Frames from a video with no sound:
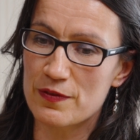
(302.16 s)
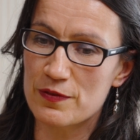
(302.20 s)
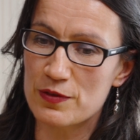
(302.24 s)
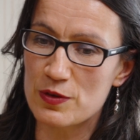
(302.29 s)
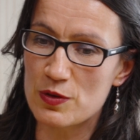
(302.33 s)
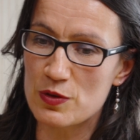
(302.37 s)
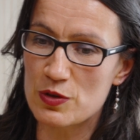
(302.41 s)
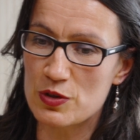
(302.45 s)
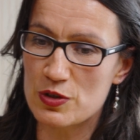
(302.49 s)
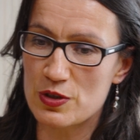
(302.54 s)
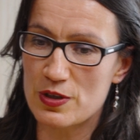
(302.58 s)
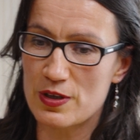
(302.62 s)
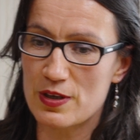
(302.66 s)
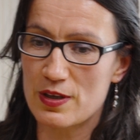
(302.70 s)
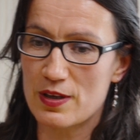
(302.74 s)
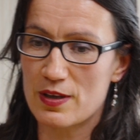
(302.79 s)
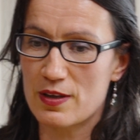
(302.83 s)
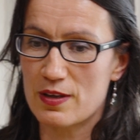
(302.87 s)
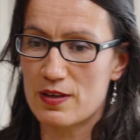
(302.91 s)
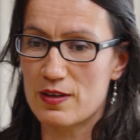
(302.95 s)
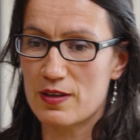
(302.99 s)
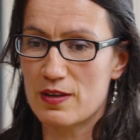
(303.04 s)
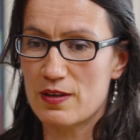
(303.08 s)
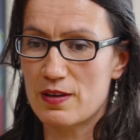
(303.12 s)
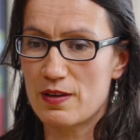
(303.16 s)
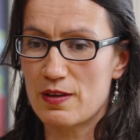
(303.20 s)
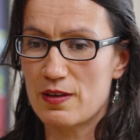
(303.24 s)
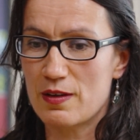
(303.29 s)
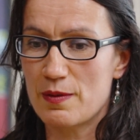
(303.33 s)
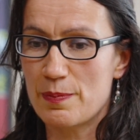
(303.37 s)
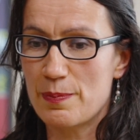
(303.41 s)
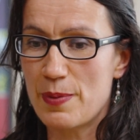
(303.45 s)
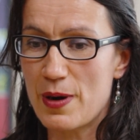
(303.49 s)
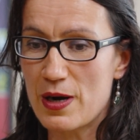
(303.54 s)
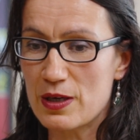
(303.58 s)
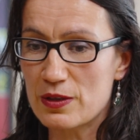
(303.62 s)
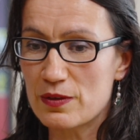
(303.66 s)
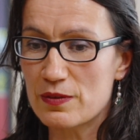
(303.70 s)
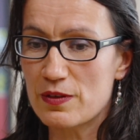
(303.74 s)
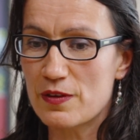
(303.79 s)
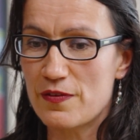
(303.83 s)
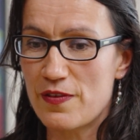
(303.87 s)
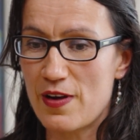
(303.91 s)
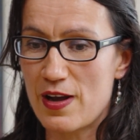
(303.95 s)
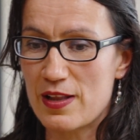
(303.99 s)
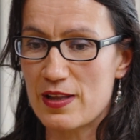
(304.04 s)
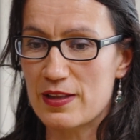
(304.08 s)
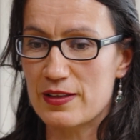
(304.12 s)
future, apart of the
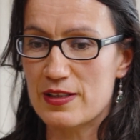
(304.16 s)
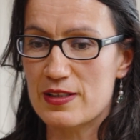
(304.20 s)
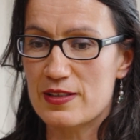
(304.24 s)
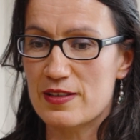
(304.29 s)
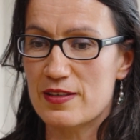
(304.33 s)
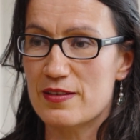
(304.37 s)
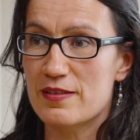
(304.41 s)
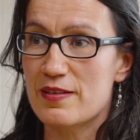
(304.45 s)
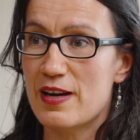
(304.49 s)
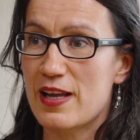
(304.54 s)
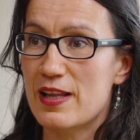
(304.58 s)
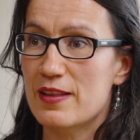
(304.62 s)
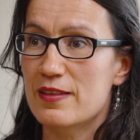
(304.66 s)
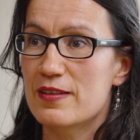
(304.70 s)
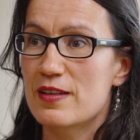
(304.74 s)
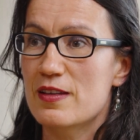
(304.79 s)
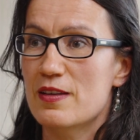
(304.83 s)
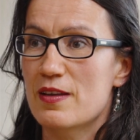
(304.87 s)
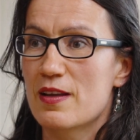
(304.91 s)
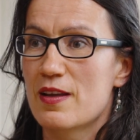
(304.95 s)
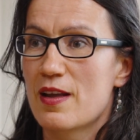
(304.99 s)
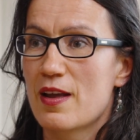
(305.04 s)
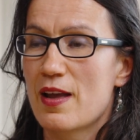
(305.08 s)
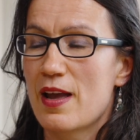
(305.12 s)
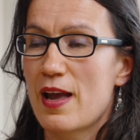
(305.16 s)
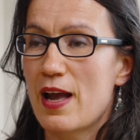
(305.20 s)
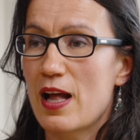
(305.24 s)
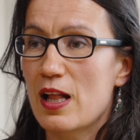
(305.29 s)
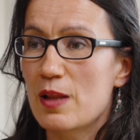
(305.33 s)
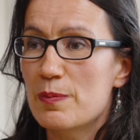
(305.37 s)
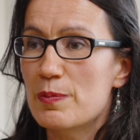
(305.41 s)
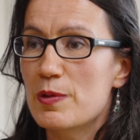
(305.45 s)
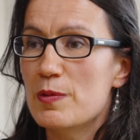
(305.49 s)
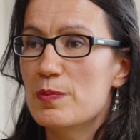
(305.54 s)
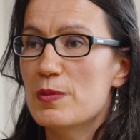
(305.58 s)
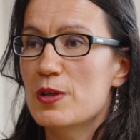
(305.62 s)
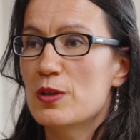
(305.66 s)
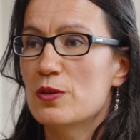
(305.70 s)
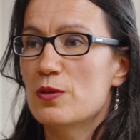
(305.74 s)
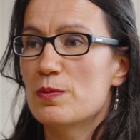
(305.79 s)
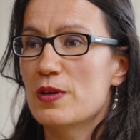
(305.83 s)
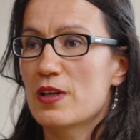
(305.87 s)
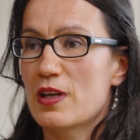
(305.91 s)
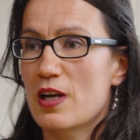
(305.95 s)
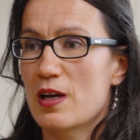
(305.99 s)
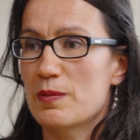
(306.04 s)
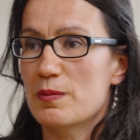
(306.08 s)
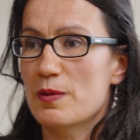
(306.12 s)
fact that it's already helping me to
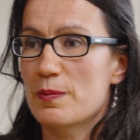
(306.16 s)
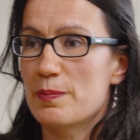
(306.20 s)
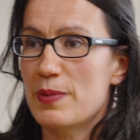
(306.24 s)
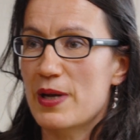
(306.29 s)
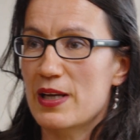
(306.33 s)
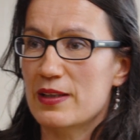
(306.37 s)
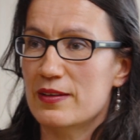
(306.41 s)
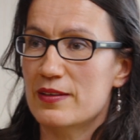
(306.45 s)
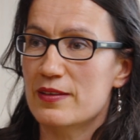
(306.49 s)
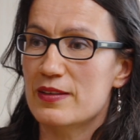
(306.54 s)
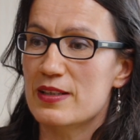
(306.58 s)
become a better